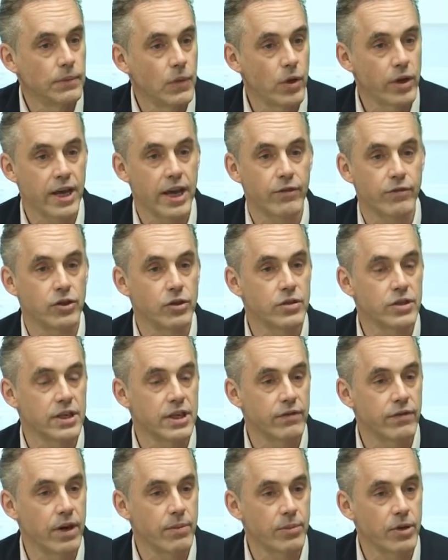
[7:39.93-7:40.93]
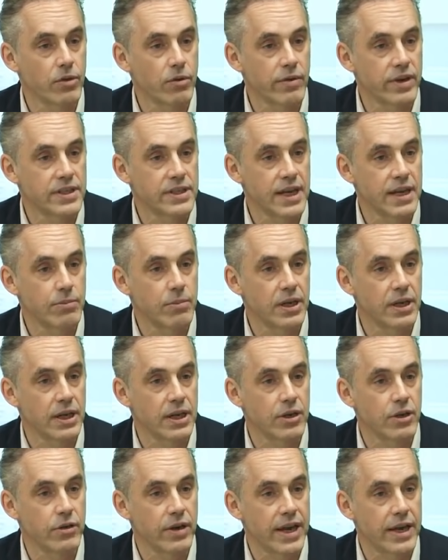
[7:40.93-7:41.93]
all you have to do is give up your resentment
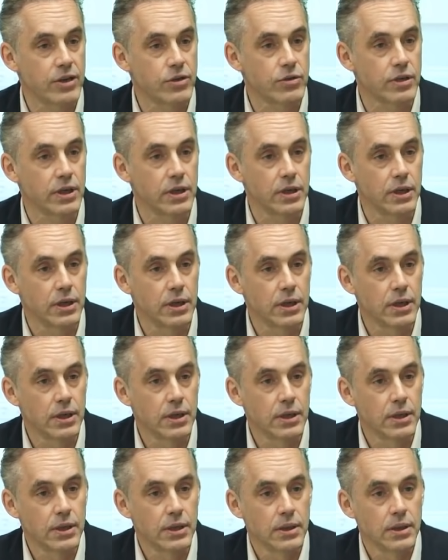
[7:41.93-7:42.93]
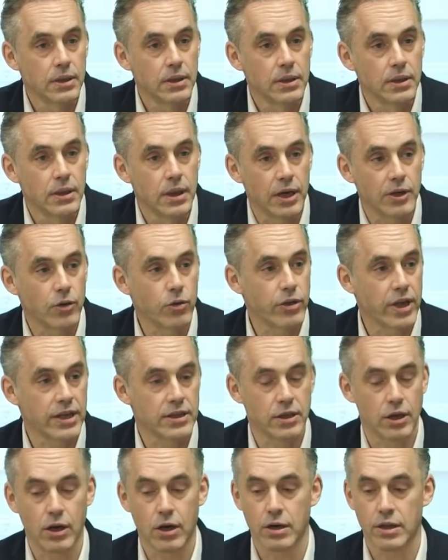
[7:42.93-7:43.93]
and your hatred. I know
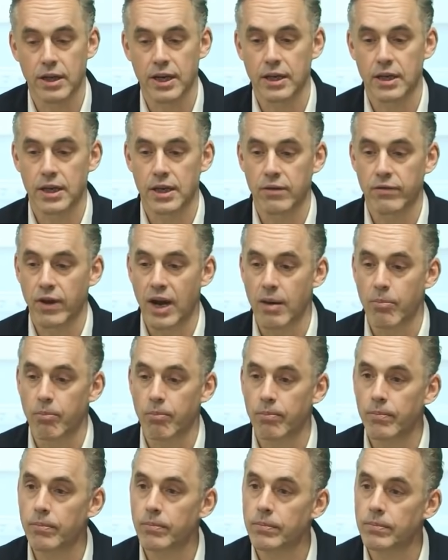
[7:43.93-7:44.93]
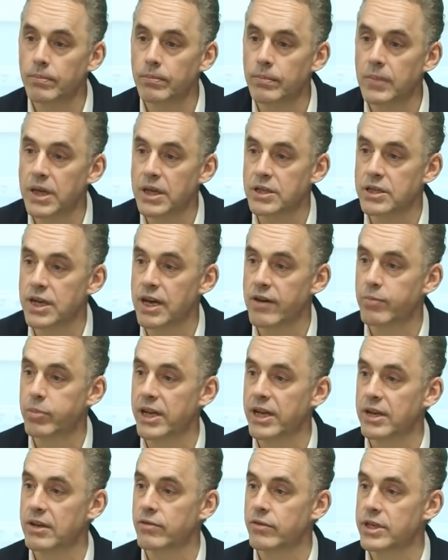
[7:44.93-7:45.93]
that's a hard thing to give up because you have
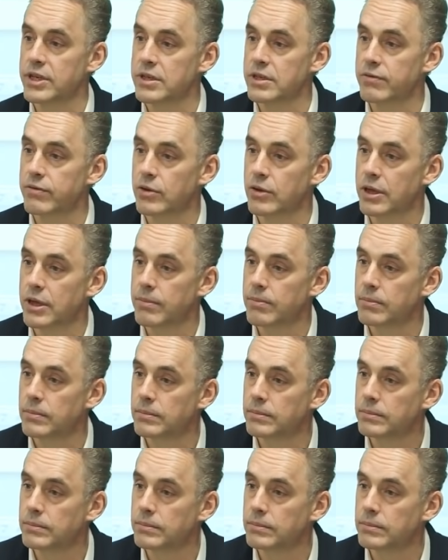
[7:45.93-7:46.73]
plenty of reason for it.